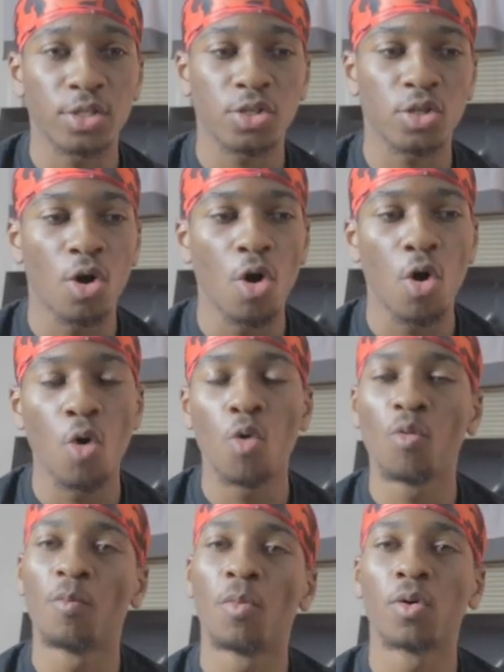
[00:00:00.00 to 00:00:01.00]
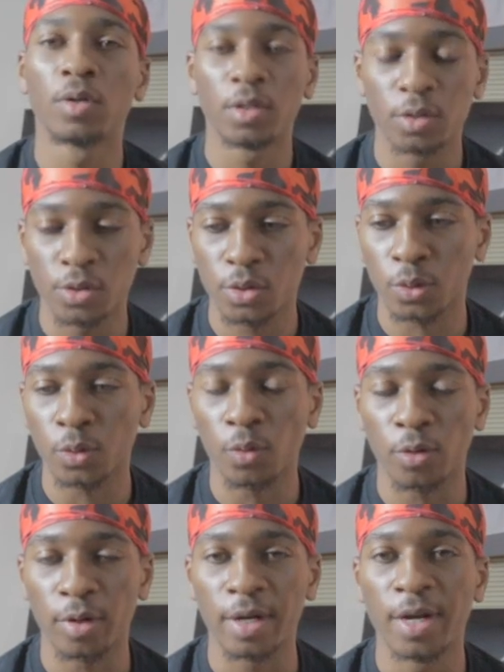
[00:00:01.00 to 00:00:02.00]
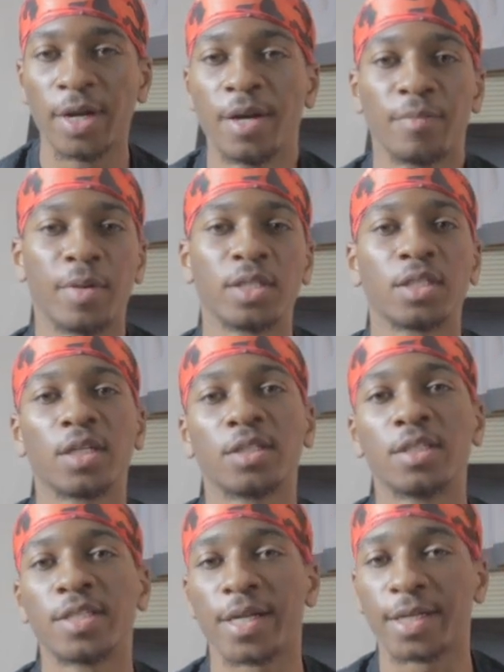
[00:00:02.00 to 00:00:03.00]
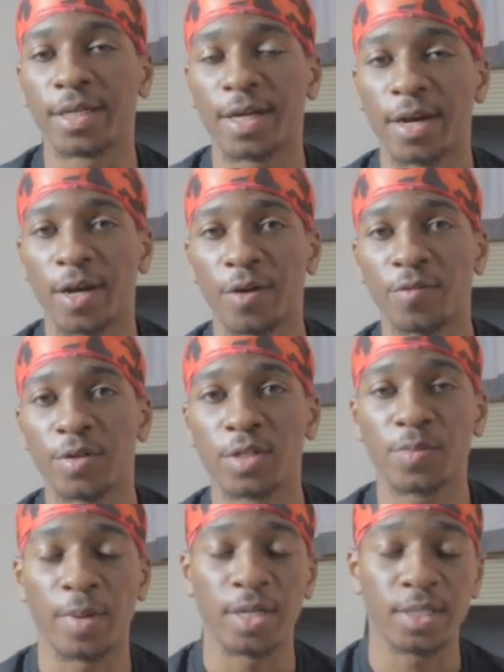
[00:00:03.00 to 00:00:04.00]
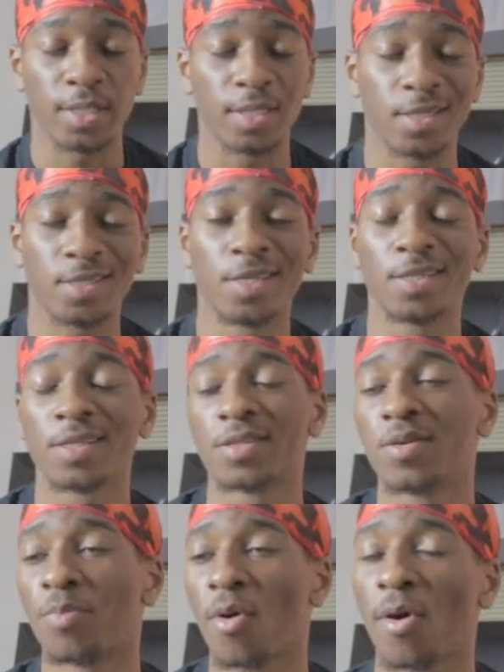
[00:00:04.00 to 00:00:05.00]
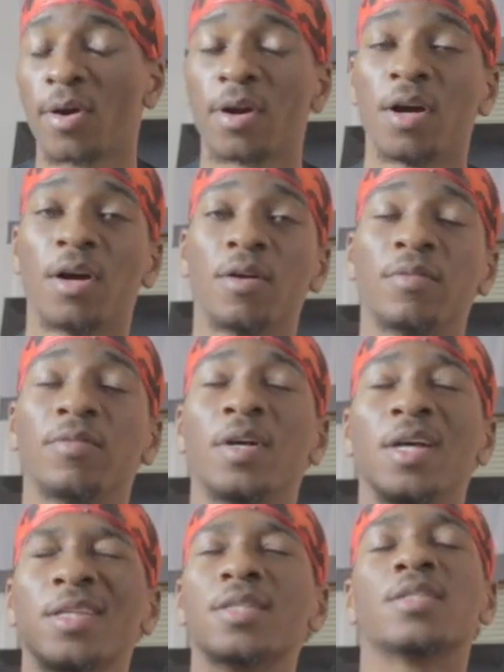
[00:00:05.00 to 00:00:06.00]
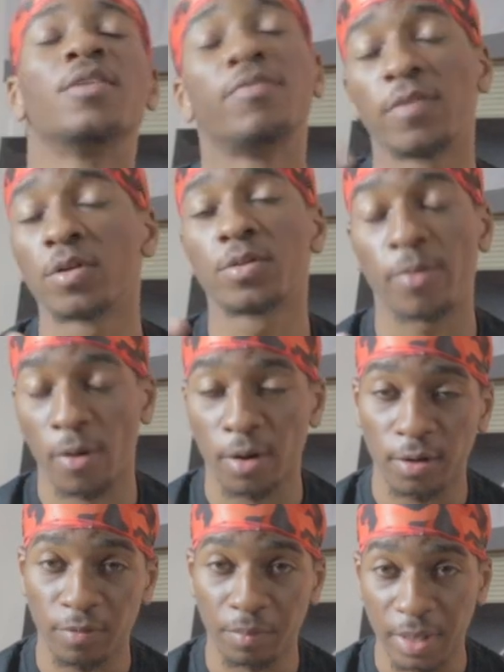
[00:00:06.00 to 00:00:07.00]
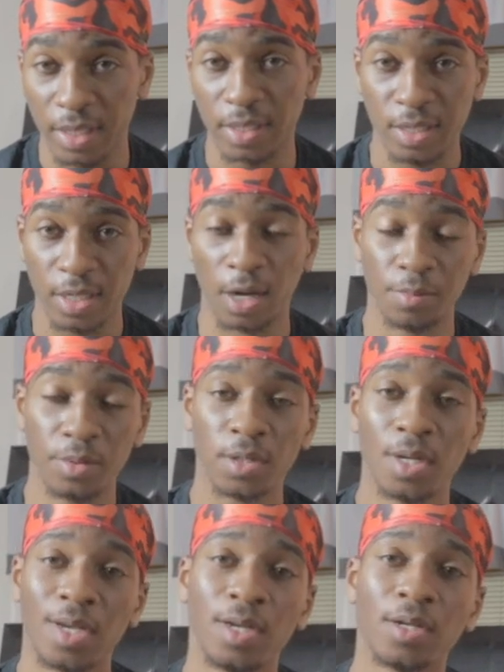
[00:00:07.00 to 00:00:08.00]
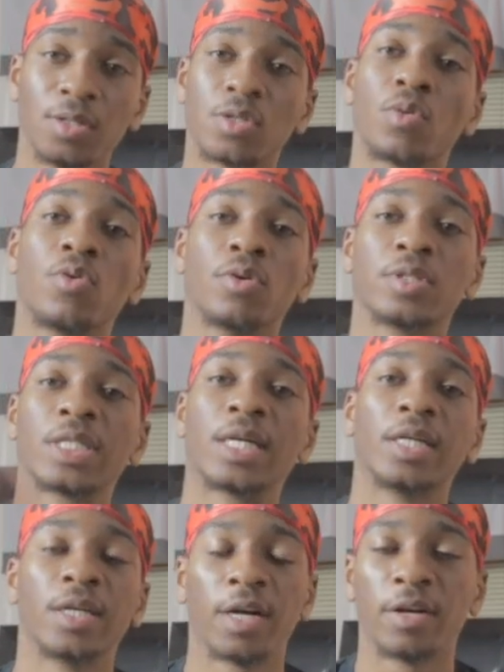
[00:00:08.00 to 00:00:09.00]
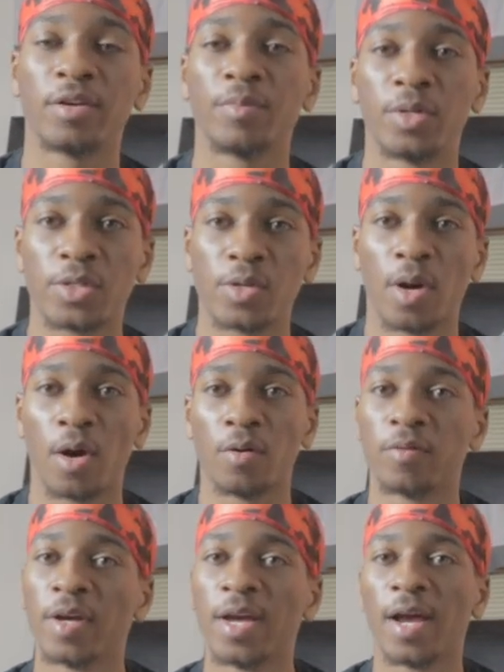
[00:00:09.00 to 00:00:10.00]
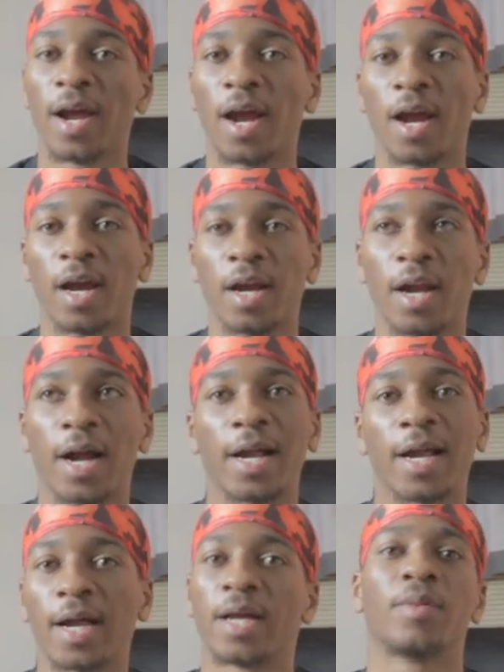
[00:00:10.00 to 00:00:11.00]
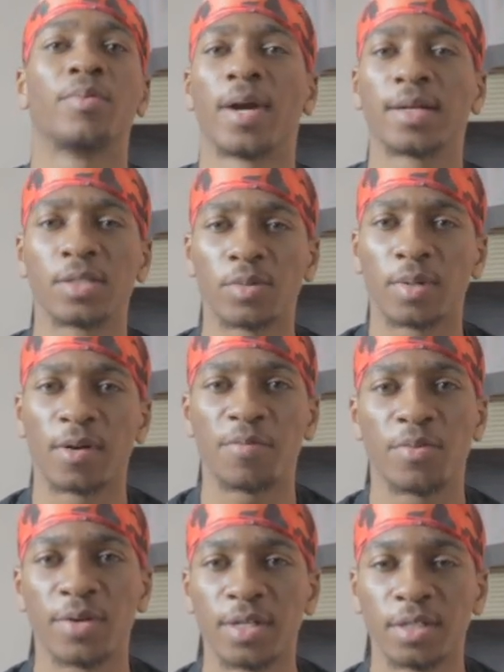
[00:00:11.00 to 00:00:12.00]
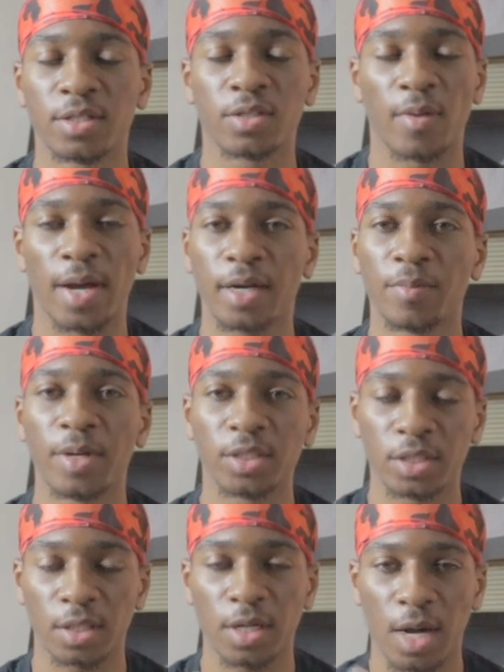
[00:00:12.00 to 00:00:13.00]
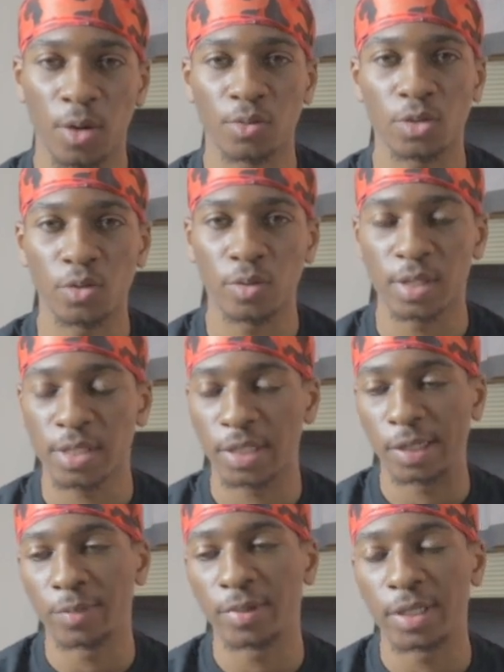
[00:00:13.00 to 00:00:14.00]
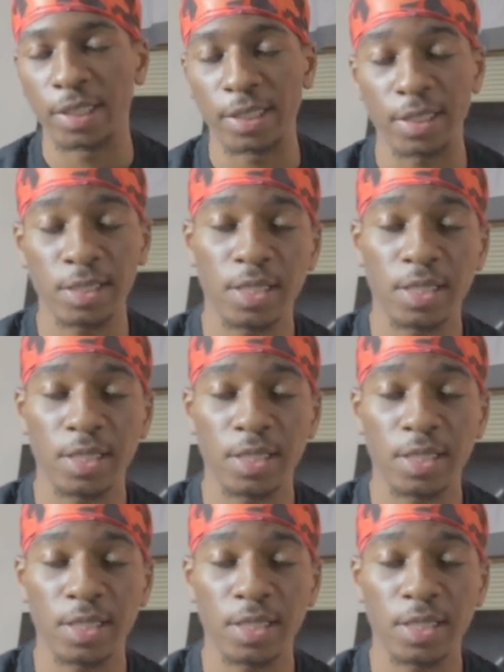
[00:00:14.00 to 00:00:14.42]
so moral of the story. Make sure that you're taking care of your spaces. This is the first part of many steps towards taking care of your mental health. And I gotta practice what I preach, so I had to make sure that I was doing this in things.